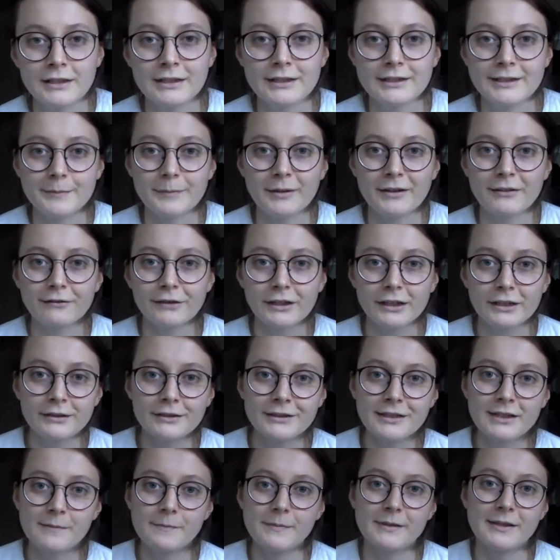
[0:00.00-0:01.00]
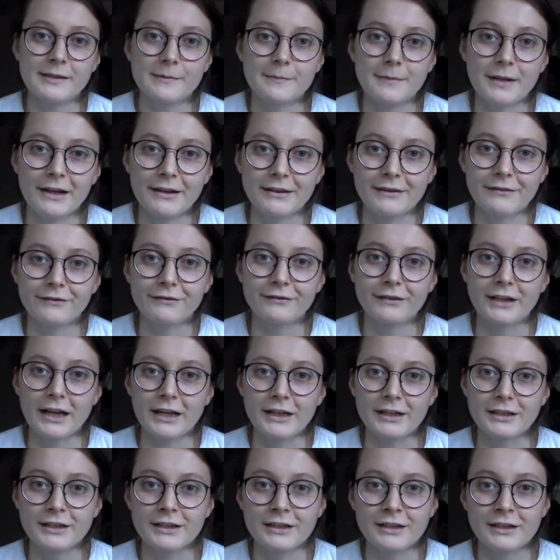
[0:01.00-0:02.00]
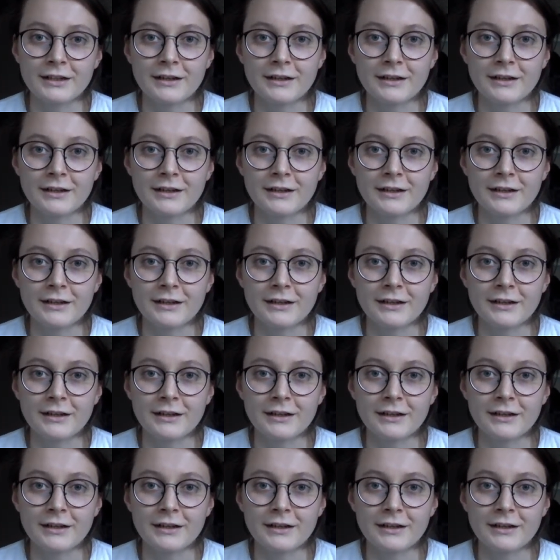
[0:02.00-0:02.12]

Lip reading: So my final tip is about the flash.